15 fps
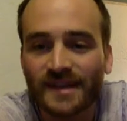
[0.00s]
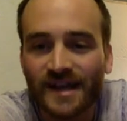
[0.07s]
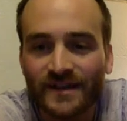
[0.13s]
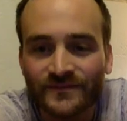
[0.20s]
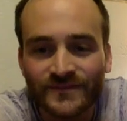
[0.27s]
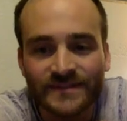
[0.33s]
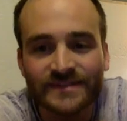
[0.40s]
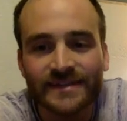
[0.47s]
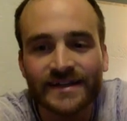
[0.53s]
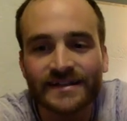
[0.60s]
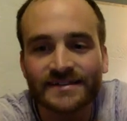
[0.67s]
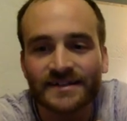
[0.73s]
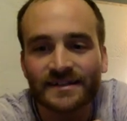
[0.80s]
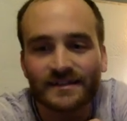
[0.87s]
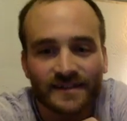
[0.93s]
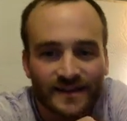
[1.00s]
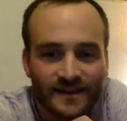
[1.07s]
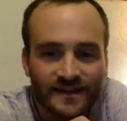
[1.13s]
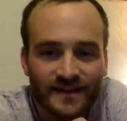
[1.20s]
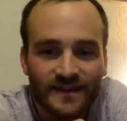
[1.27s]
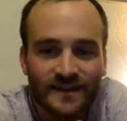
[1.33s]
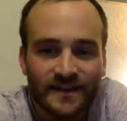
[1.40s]
I feel like
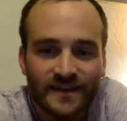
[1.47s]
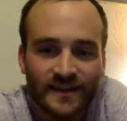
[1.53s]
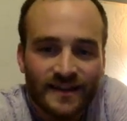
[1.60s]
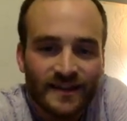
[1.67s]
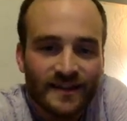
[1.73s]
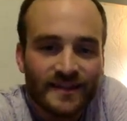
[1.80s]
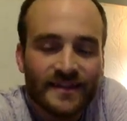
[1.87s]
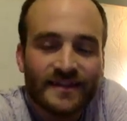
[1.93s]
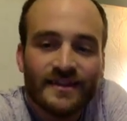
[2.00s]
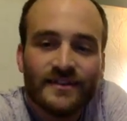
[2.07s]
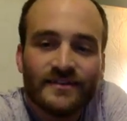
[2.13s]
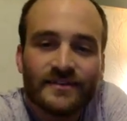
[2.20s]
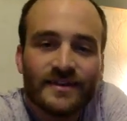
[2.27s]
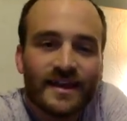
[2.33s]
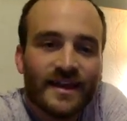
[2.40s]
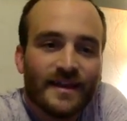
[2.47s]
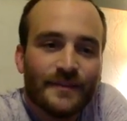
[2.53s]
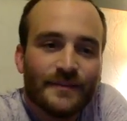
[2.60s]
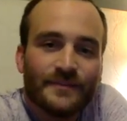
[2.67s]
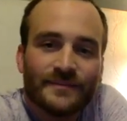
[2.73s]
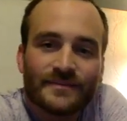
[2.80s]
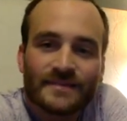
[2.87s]
the new
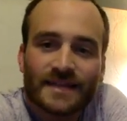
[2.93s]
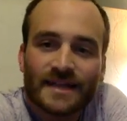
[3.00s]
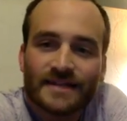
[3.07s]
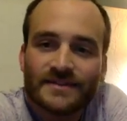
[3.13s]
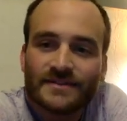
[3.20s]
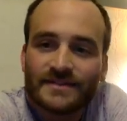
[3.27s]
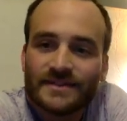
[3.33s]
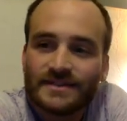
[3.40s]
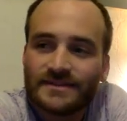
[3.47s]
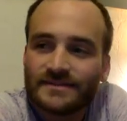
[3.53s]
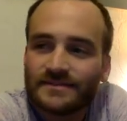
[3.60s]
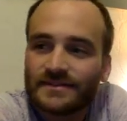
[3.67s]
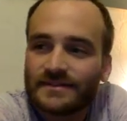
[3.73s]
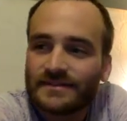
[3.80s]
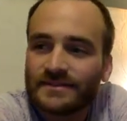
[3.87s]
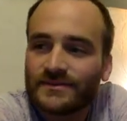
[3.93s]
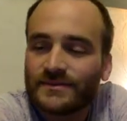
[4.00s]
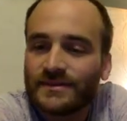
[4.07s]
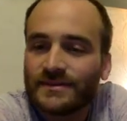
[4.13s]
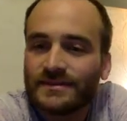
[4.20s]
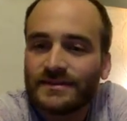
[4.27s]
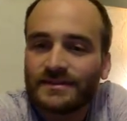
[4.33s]
name, Sad Joy, is one of those
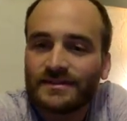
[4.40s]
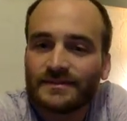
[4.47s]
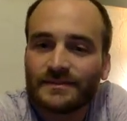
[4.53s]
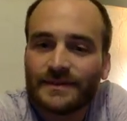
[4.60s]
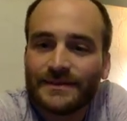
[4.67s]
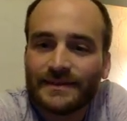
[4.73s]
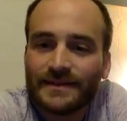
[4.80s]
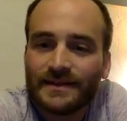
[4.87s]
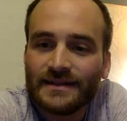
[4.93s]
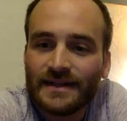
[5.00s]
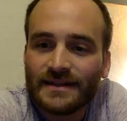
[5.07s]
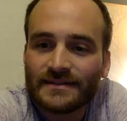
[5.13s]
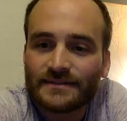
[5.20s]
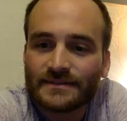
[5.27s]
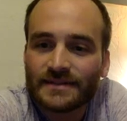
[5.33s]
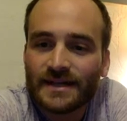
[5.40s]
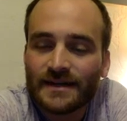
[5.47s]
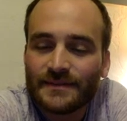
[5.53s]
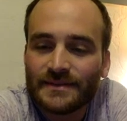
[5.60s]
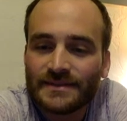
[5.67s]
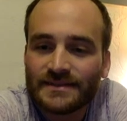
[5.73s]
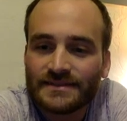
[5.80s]
ones that's maybe going to take some
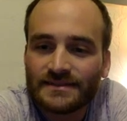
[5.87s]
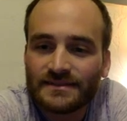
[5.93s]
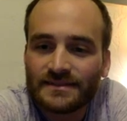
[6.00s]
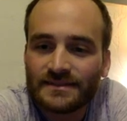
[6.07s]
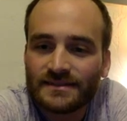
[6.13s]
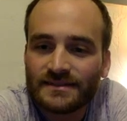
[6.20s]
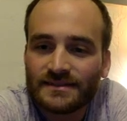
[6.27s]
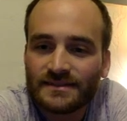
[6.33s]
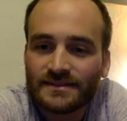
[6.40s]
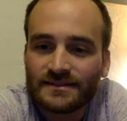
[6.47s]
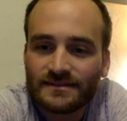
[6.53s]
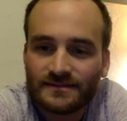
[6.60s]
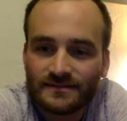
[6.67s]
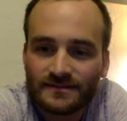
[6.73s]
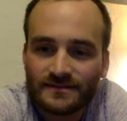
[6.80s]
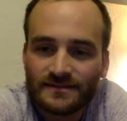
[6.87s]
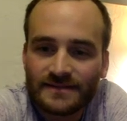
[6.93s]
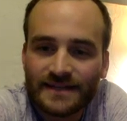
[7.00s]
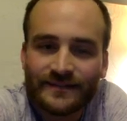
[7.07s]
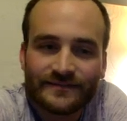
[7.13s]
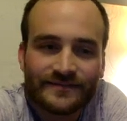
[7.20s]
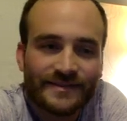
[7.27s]
time to
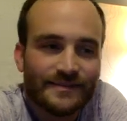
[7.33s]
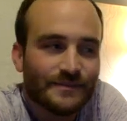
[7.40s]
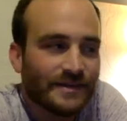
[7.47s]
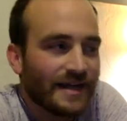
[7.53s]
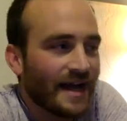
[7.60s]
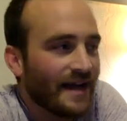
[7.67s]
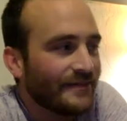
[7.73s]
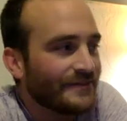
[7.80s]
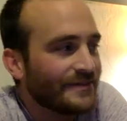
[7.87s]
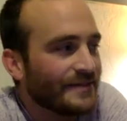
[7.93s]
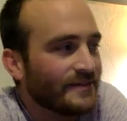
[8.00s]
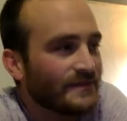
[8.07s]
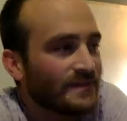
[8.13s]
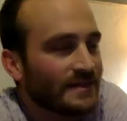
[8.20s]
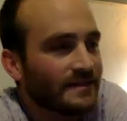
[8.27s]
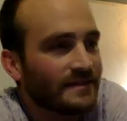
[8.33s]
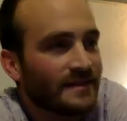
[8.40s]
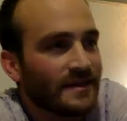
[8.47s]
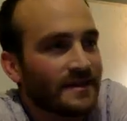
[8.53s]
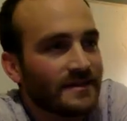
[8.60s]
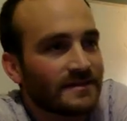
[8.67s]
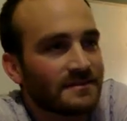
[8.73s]
settle in. But I really feel
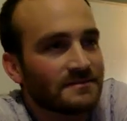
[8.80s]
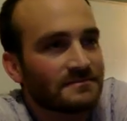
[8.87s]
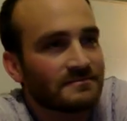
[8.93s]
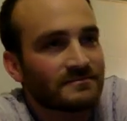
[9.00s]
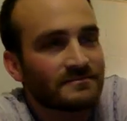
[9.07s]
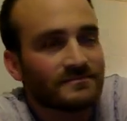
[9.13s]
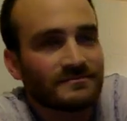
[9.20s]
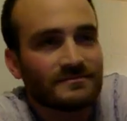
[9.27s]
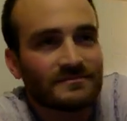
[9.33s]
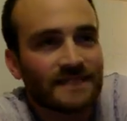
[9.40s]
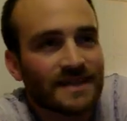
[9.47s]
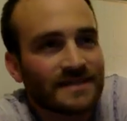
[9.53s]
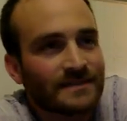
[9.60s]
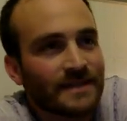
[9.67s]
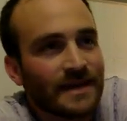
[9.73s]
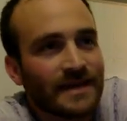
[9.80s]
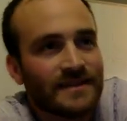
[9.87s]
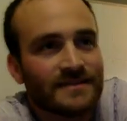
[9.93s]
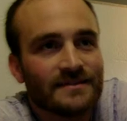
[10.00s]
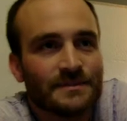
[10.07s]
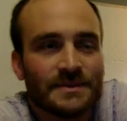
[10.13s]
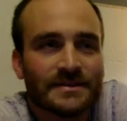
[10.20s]
like that's my
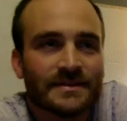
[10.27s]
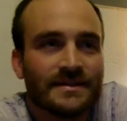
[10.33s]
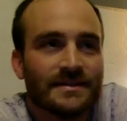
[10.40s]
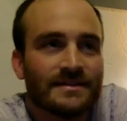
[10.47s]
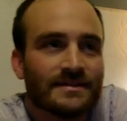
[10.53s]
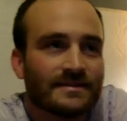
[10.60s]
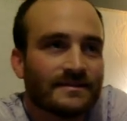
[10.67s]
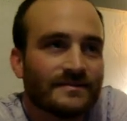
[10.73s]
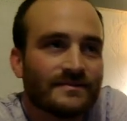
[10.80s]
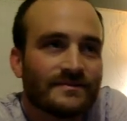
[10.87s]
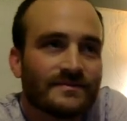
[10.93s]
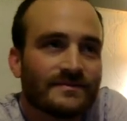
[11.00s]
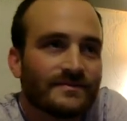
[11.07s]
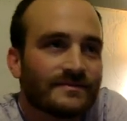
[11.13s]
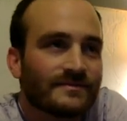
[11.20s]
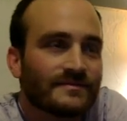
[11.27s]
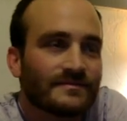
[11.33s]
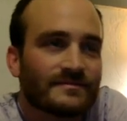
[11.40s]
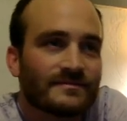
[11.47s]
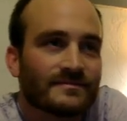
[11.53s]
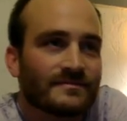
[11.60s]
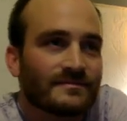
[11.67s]
experience of
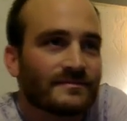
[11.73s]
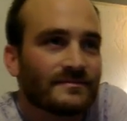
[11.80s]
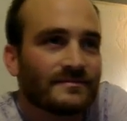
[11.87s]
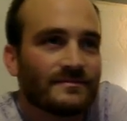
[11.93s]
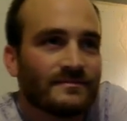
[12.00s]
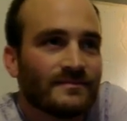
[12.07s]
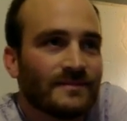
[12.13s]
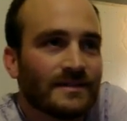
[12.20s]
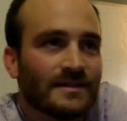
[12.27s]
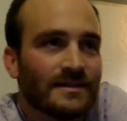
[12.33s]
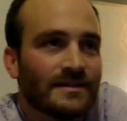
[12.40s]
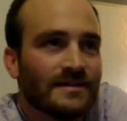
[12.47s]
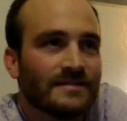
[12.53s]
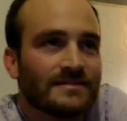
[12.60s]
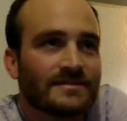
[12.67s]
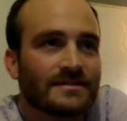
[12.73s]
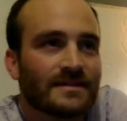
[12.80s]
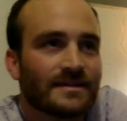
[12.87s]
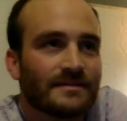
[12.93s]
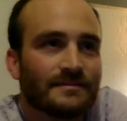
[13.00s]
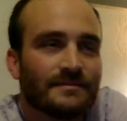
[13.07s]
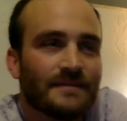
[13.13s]
what it is to
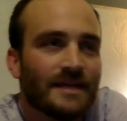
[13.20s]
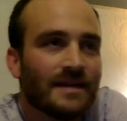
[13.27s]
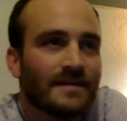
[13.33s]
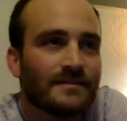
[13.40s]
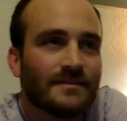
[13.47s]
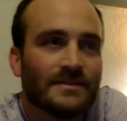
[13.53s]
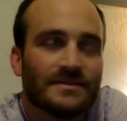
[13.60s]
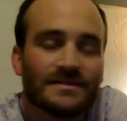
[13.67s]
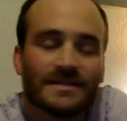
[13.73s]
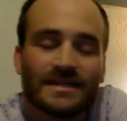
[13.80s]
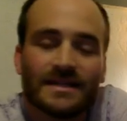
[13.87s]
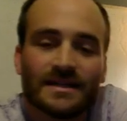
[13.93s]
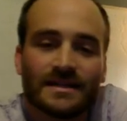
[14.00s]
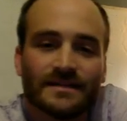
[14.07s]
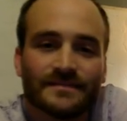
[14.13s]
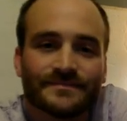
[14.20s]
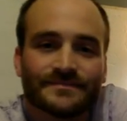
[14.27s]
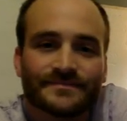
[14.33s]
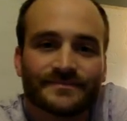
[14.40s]
like make music and